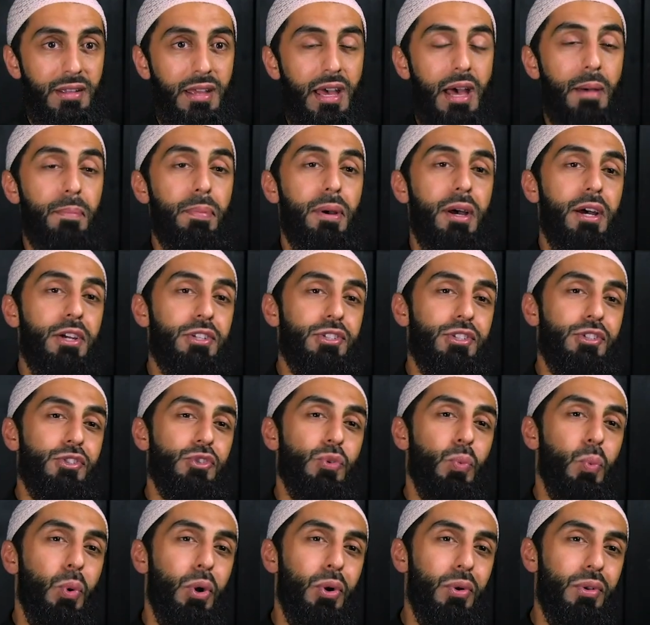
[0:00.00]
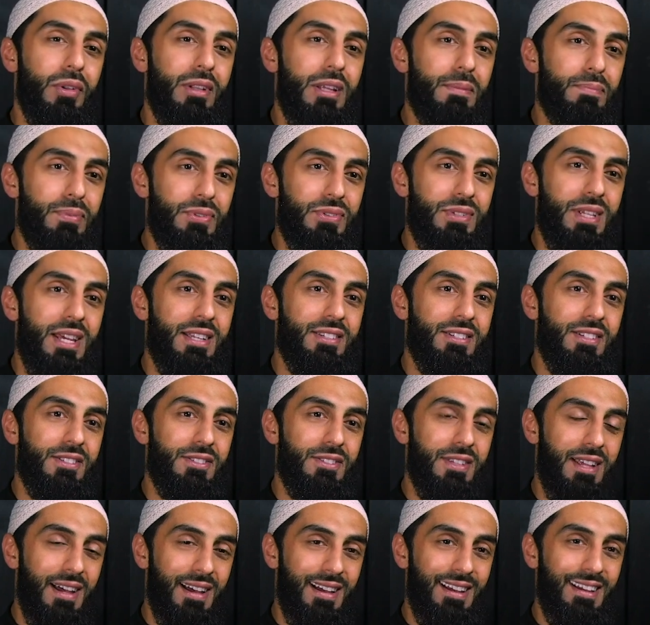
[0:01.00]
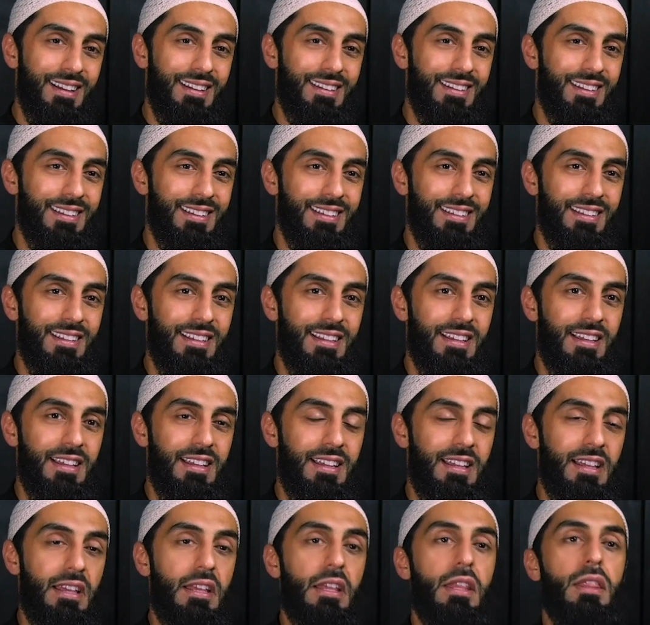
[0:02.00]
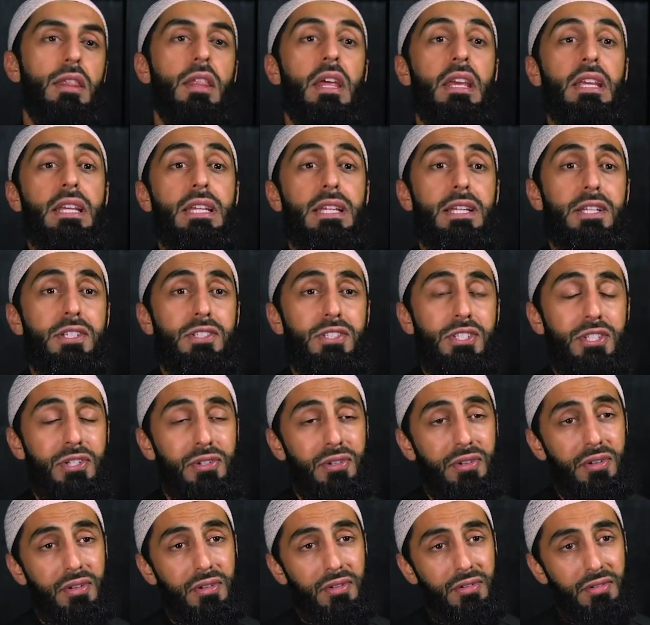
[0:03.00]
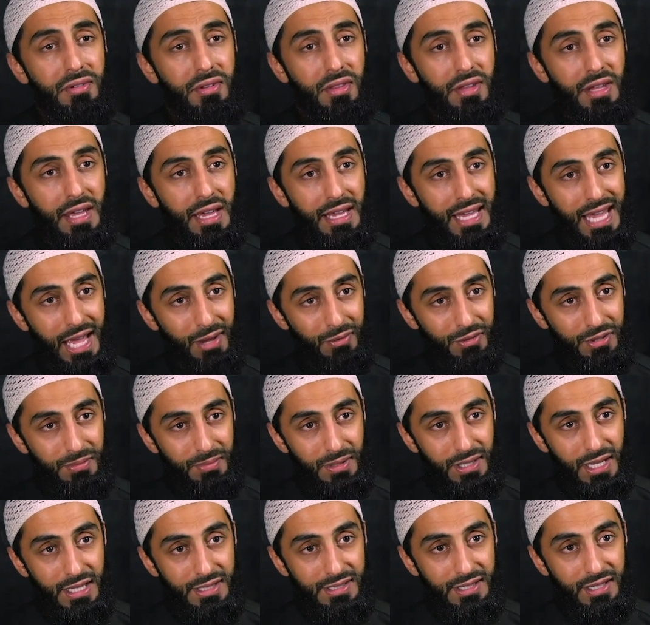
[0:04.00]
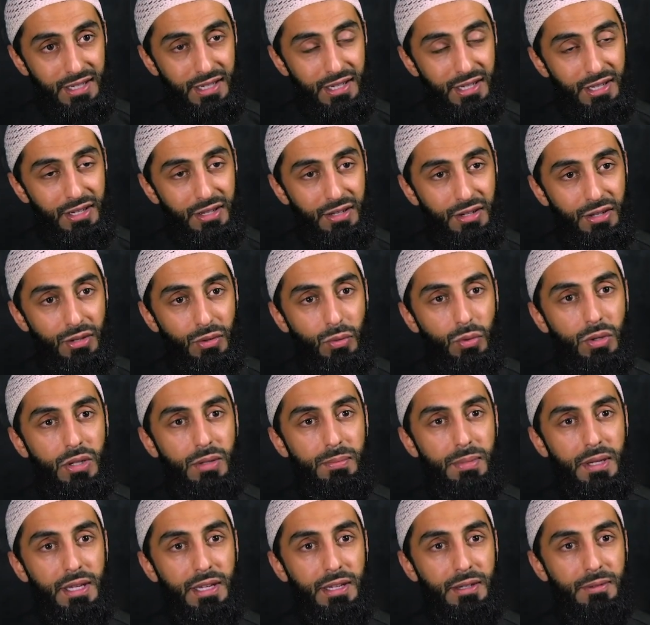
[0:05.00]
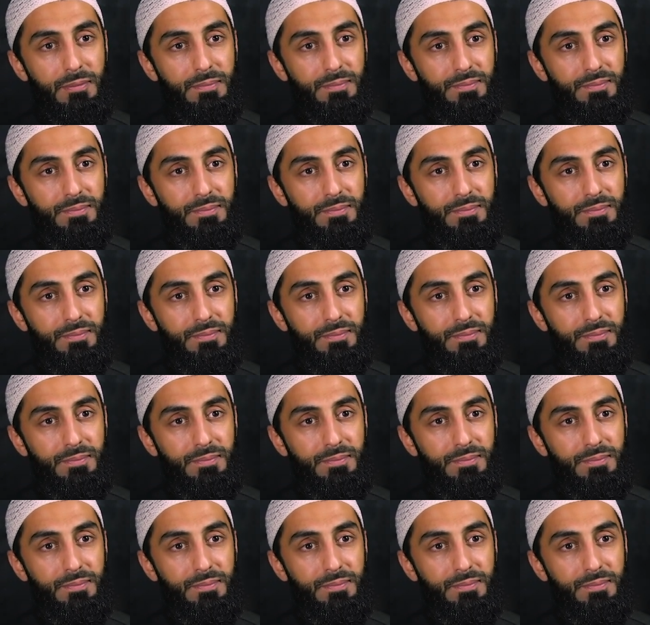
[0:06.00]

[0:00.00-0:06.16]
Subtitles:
a person's worldly possessions are, the easier the accountability will be.